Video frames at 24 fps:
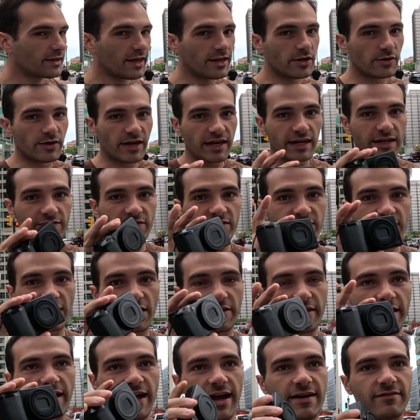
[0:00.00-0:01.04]
yeah you can't even
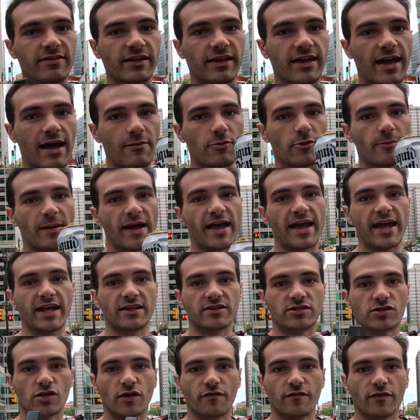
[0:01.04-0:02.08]
tell that i have the camera in my
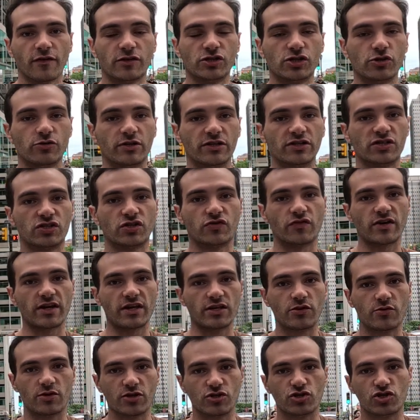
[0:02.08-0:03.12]
hand so if you're shooting
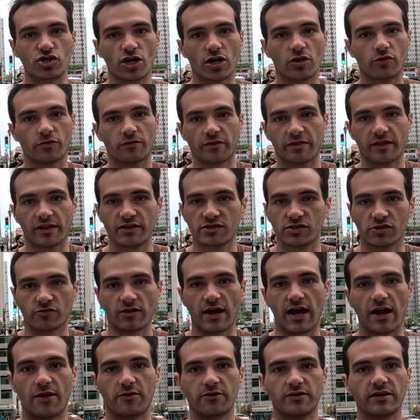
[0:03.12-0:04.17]
street you can juggle things
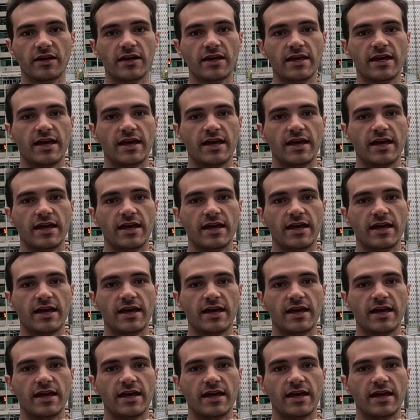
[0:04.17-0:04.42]
around